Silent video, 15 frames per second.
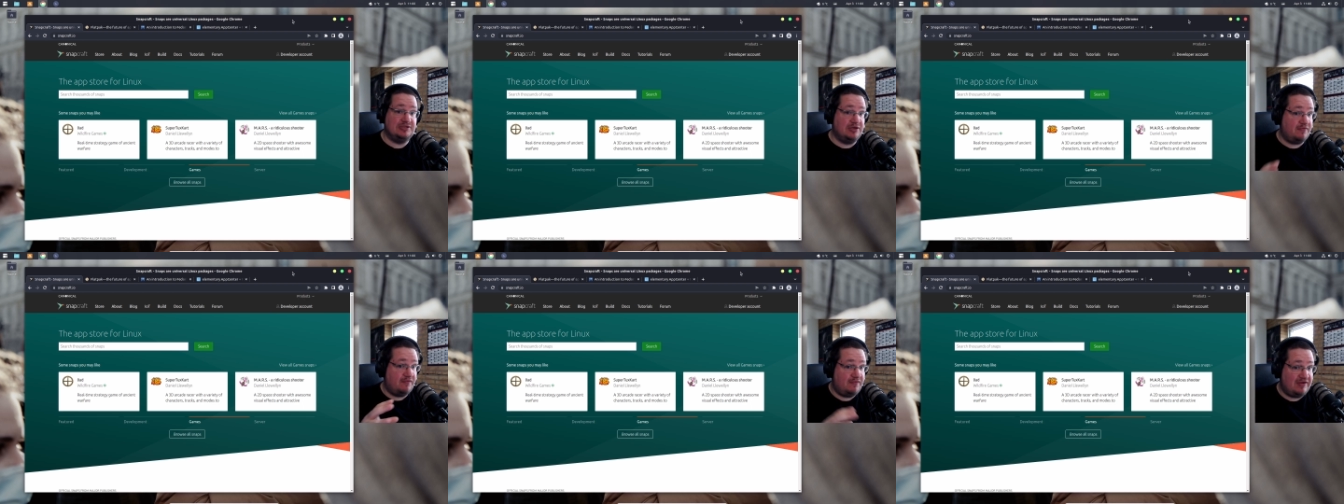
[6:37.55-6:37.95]

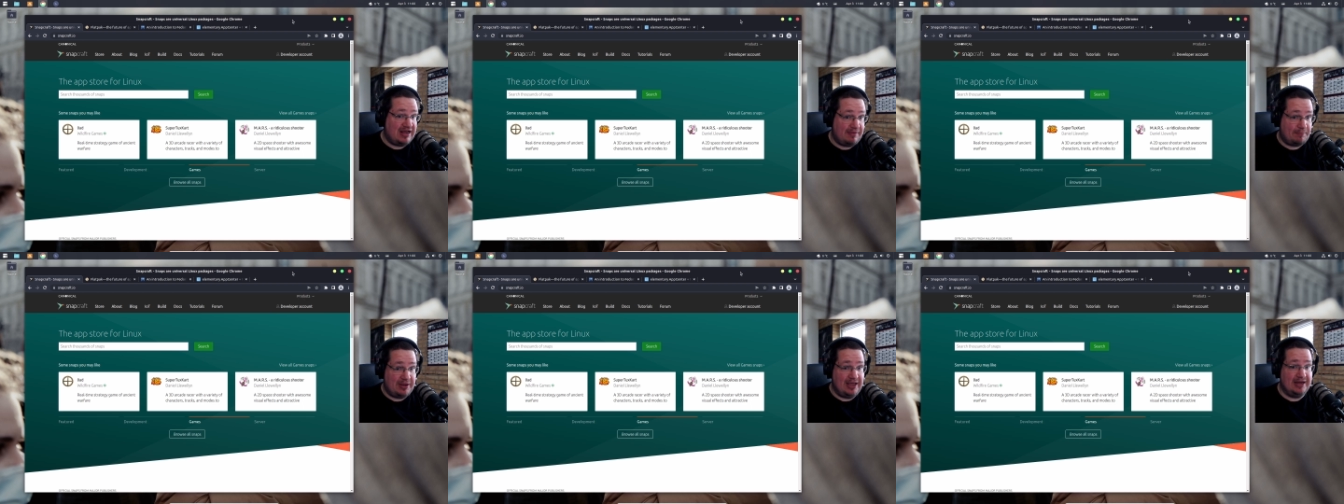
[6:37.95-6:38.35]
not
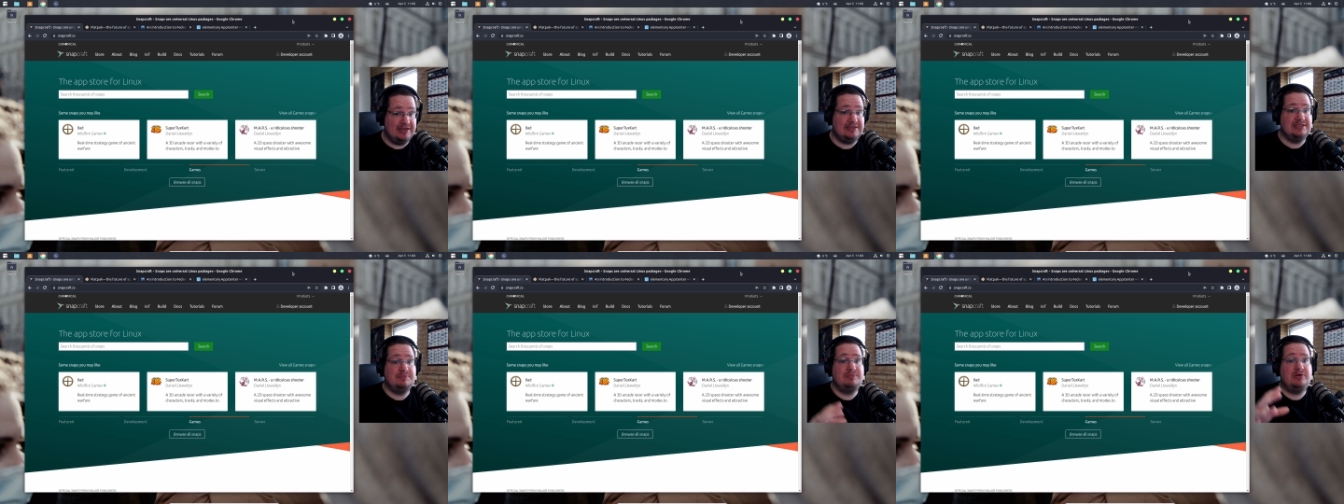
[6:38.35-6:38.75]
Flat
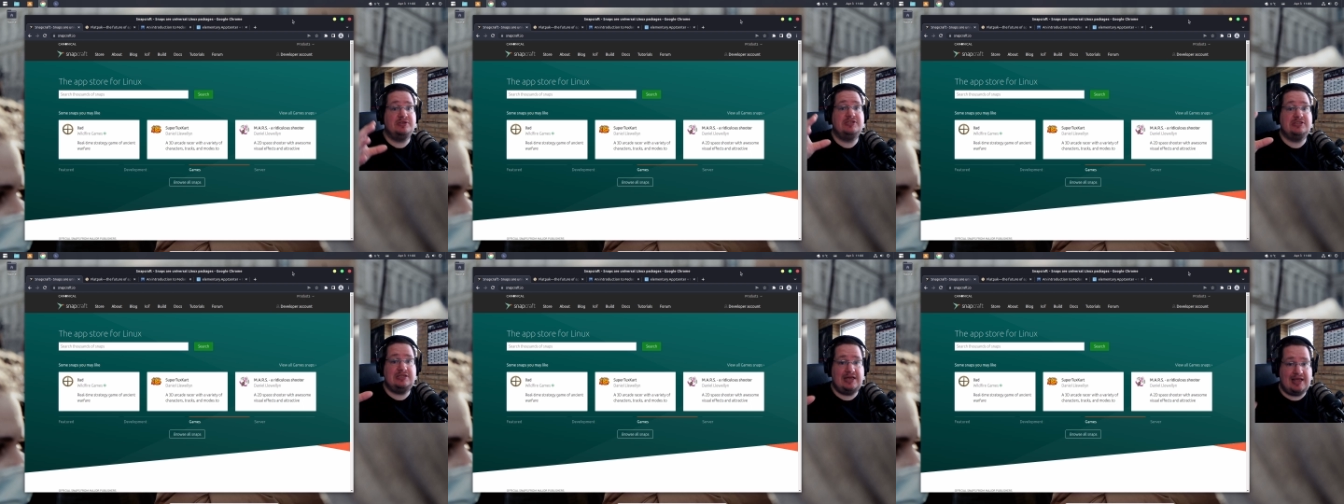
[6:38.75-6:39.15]
packages, but
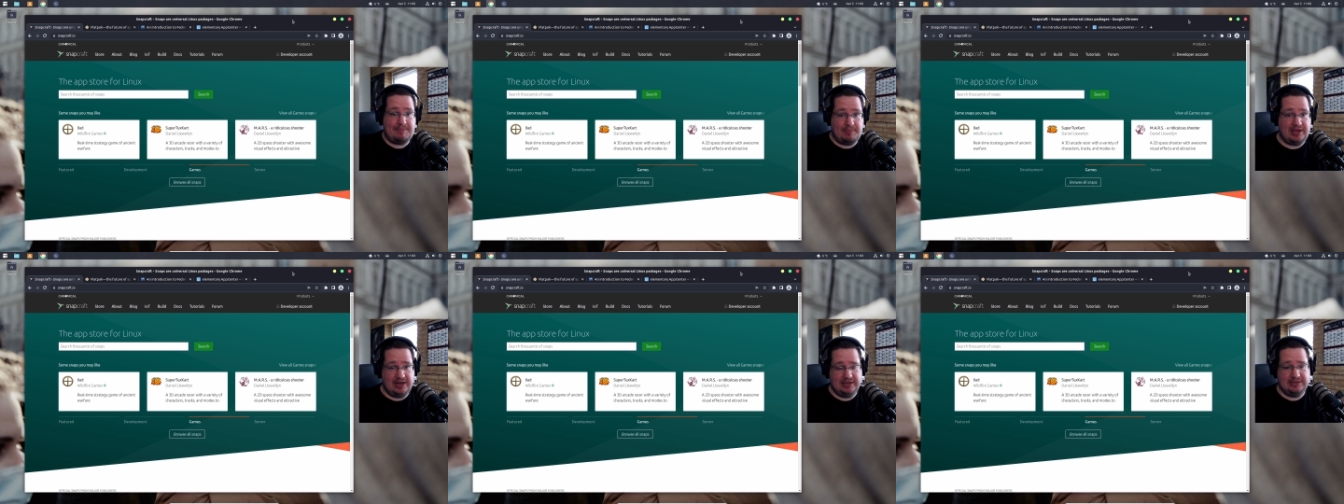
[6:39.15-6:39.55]
Snap
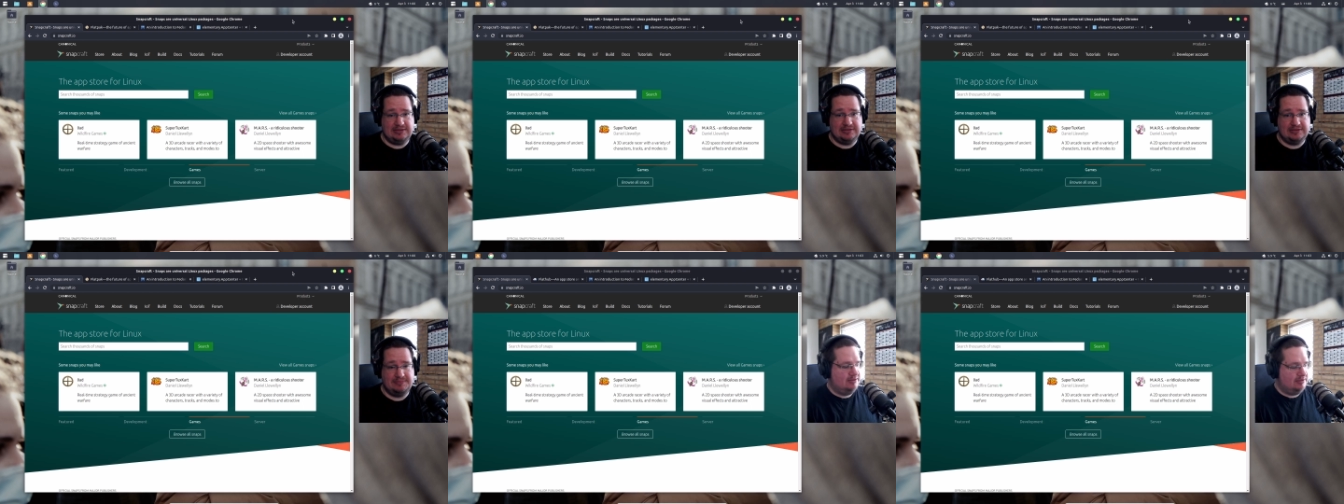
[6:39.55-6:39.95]

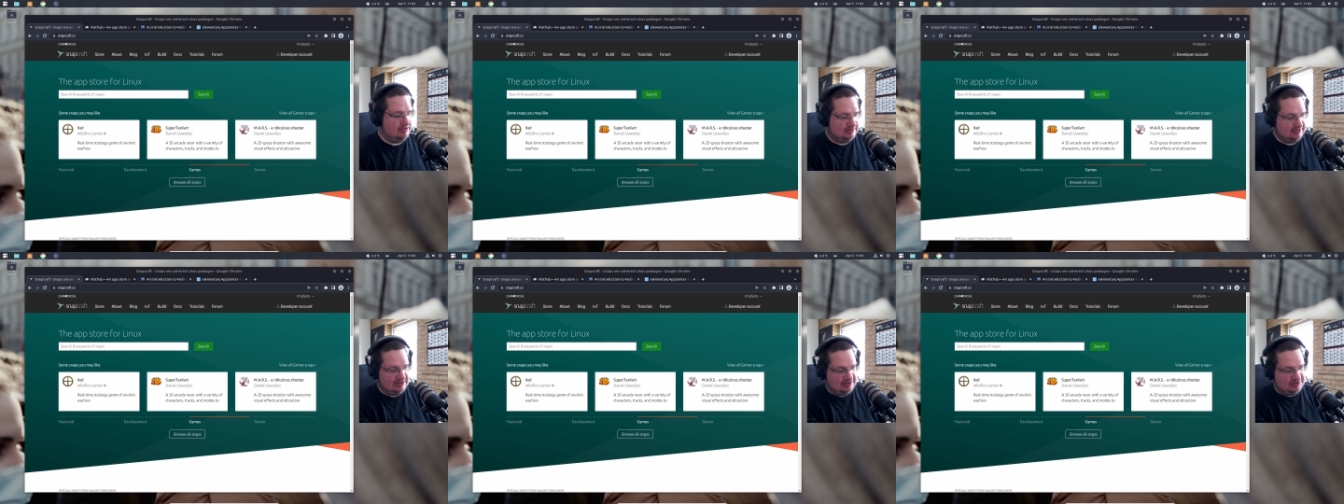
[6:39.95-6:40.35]
packages.
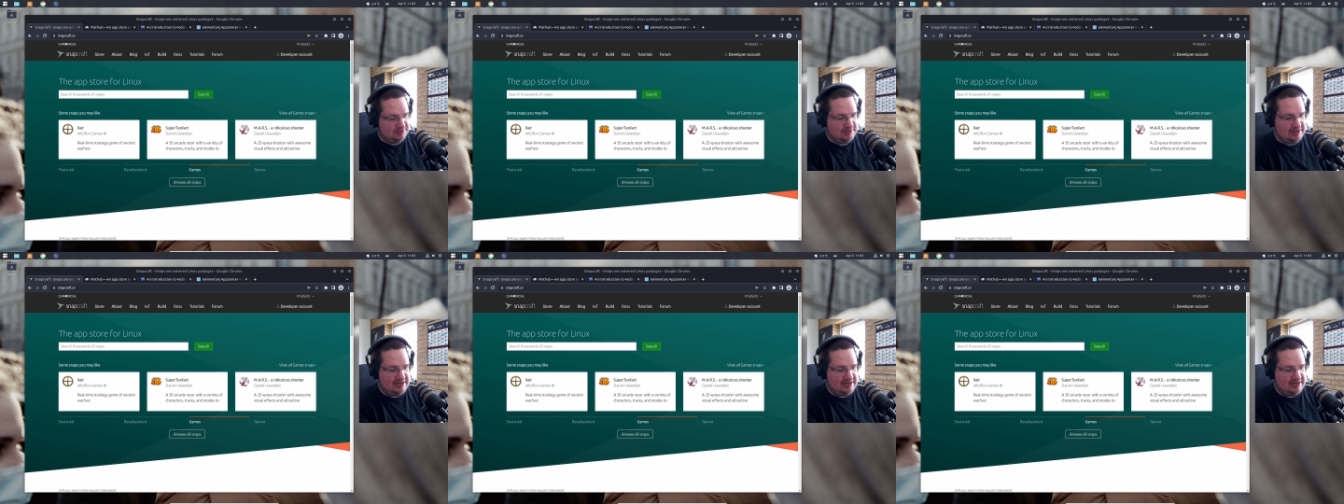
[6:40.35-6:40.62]
Let's get to the